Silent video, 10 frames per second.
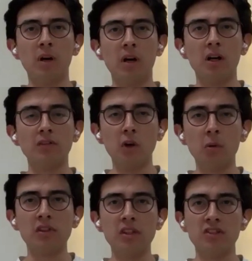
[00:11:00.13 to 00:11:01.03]

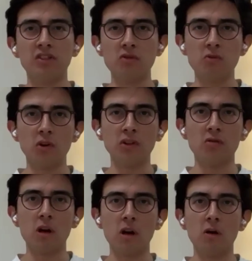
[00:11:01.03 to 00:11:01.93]
but nowadays they're
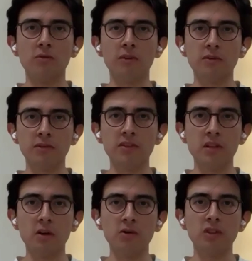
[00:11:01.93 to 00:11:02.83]
running around
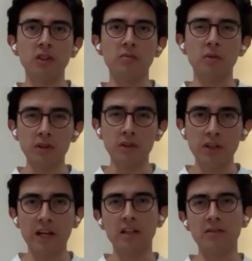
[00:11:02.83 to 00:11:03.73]
fifty thousand per
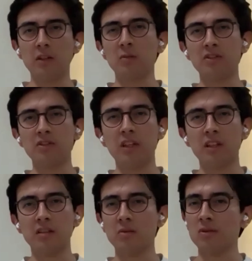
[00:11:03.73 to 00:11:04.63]
day, if I'm not
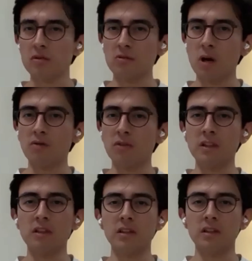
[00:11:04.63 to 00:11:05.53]
mistaken, or
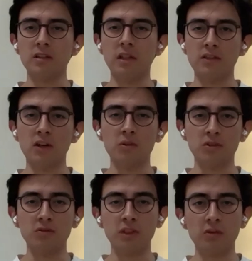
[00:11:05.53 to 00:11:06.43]
roughly uh, that
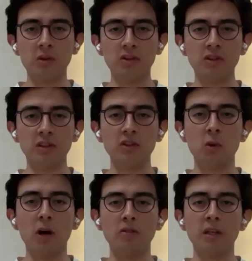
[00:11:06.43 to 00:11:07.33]
number. So the increase is,
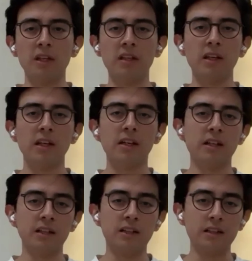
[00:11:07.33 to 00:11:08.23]
is quite big.
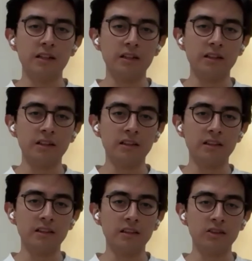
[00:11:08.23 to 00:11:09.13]

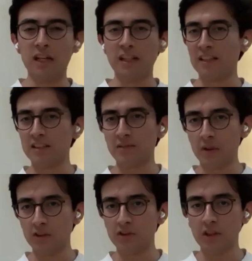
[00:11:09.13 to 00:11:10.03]
Um, so that that's
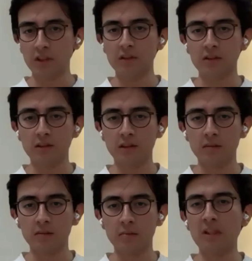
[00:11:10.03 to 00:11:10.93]
the first thing,
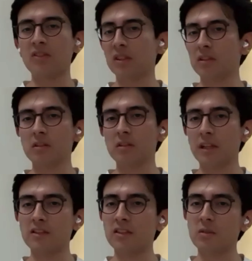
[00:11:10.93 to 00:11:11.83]
uh, but it's still
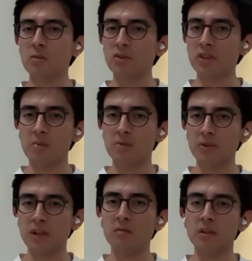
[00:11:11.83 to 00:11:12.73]
like the system we set
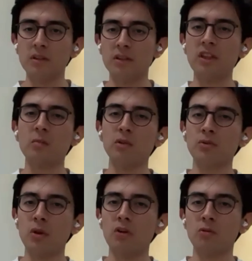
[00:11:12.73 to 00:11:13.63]
up for them is
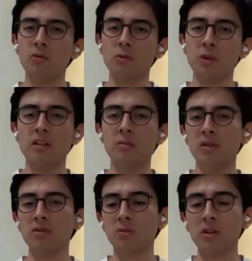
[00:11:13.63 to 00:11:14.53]
able to run with
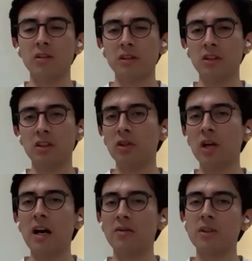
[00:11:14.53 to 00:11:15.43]
it, because well, you, you
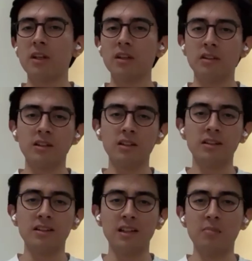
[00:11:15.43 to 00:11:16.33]
don't have
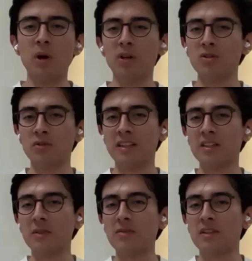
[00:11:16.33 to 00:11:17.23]
uh, a bunch of
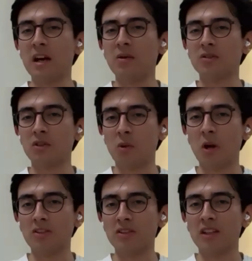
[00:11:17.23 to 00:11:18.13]
like these fifty thousand
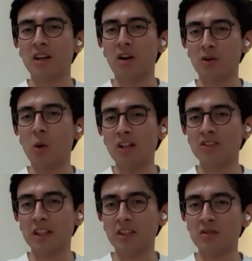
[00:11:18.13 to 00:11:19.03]
requests on
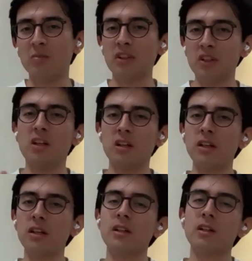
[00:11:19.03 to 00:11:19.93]
one second, but they
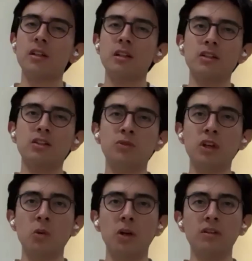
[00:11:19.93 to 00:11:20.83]
are Uh,
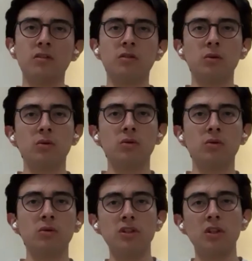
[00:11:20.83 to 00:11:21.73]
subsequent to,
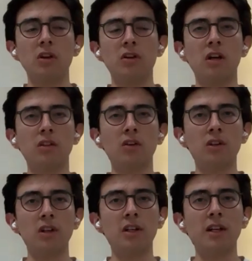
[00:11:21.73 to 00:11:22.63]
to each and on
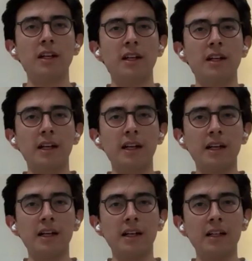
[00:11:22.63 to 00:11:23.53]
another.
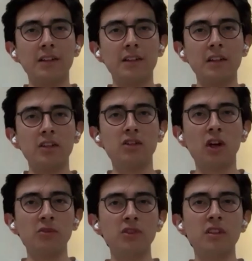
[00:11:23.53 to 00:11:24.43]
Um,
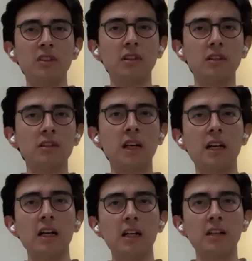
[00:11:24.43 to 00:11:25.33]
something
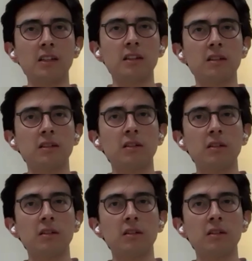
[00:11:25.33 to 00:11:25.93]
that,